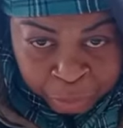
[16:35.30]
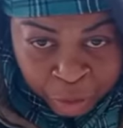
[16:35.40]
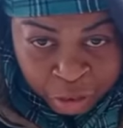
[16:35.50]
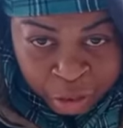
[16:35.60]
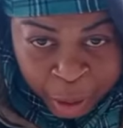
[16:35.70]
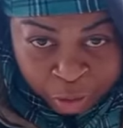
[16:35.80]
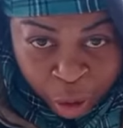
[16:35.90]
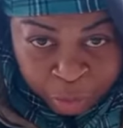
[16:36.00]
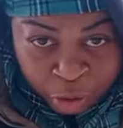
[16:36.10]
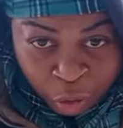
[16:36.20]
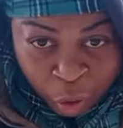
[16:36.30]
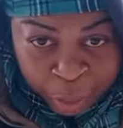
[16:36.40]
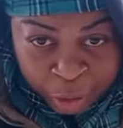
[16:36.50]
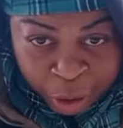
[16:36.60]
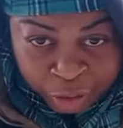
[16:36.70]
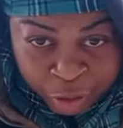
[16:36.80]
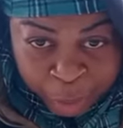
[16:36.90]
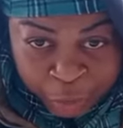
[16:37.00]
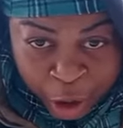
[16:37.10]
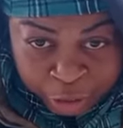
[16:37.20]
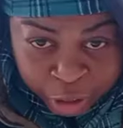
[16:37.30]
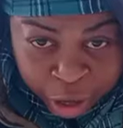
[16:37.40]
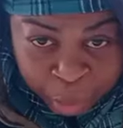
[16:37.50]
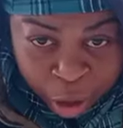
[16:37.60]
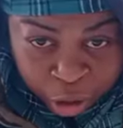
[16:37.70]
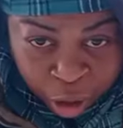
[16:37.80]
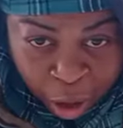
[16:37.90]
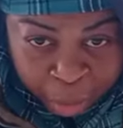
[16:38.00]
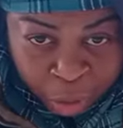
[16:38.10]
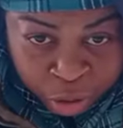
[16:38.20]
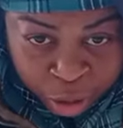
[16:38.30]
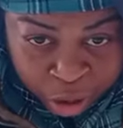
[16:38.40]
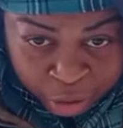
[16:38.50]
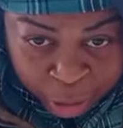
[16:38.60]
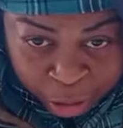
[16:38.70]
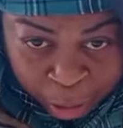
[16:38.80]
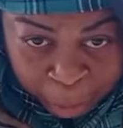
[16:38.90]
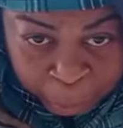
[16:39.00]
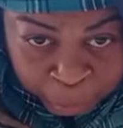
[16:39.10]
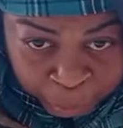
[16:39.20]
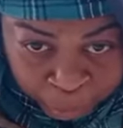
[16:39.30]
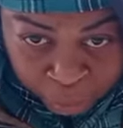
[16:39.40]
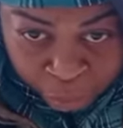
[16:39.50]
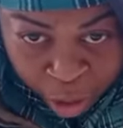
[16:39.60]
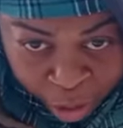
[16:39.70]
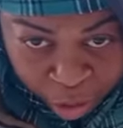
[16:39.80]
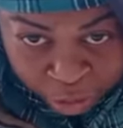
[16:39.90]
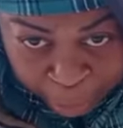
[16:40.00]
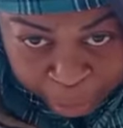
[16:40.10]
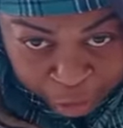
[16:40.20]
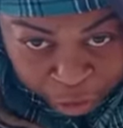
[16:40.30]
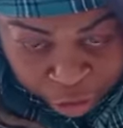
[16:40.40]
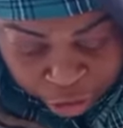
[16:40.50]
Elizabeth, come suck up my crutches at my fart in your blood clot mouth, Elizabeth. You're a piece of